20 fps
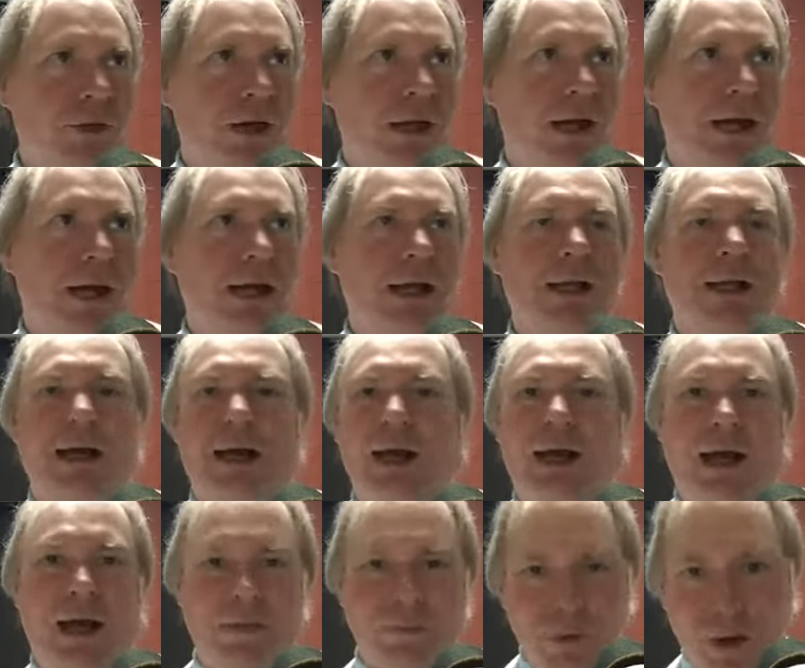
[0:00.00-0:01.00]
I,
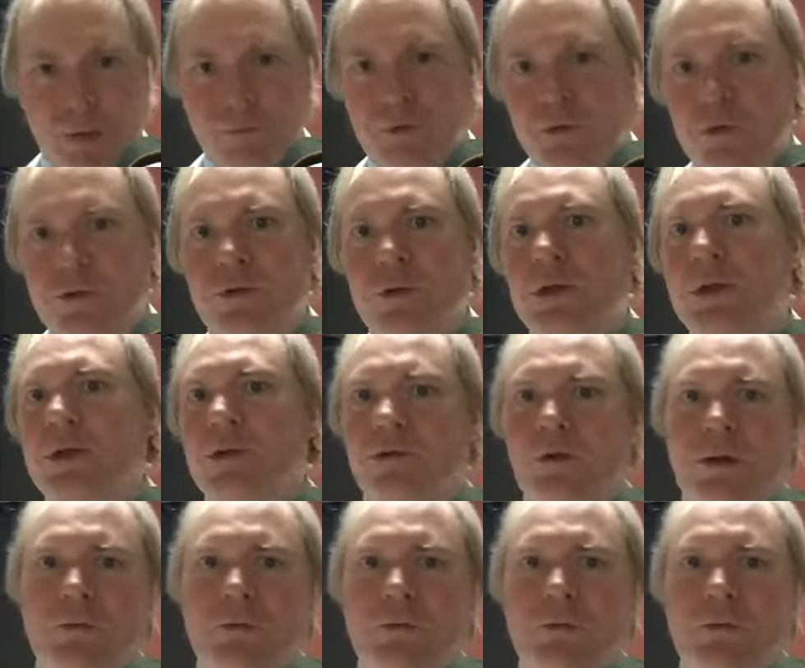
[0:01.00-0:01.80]
I have often said this.